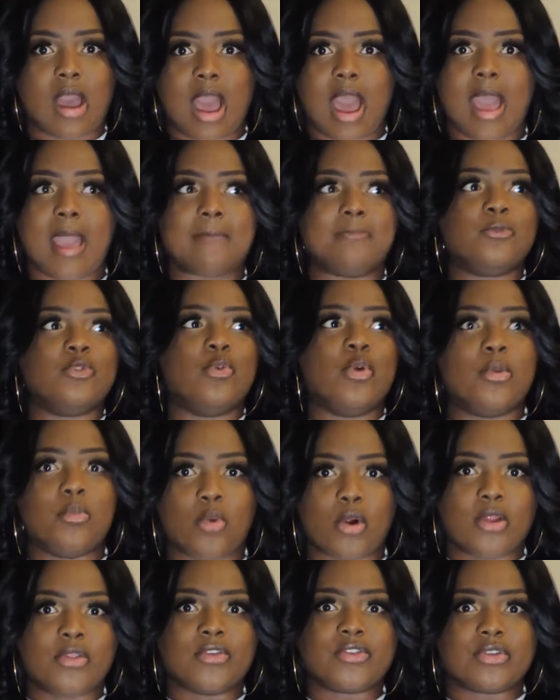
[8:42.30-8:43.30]
I'm doing
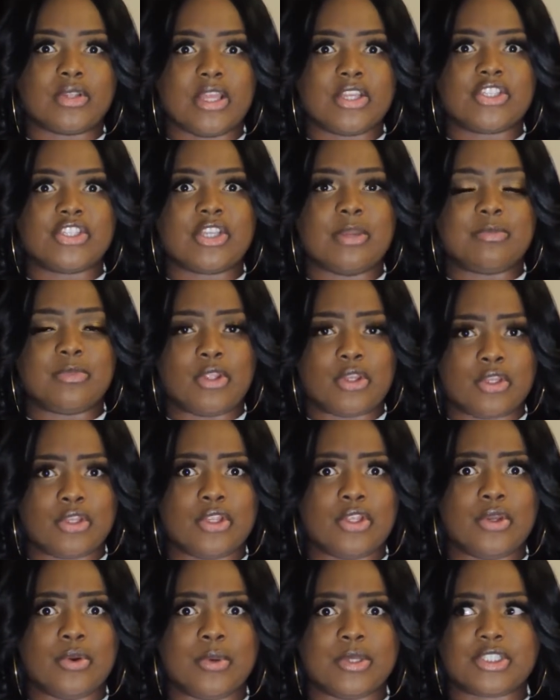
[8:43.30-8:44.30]
more in this relationship than
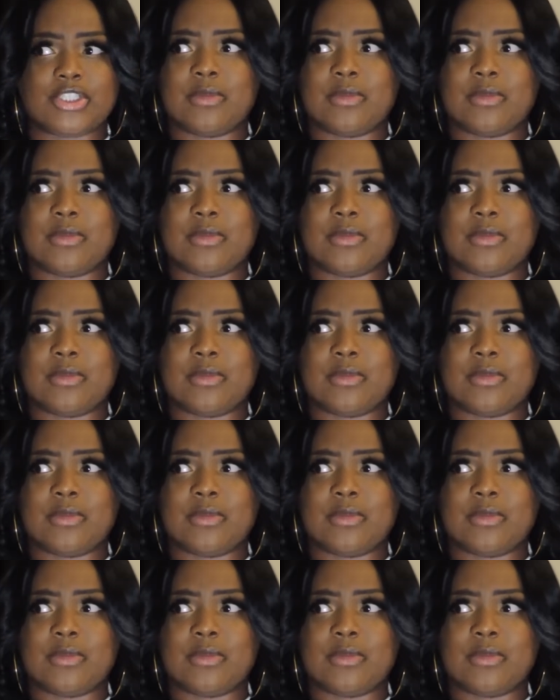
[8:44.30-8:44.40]
you.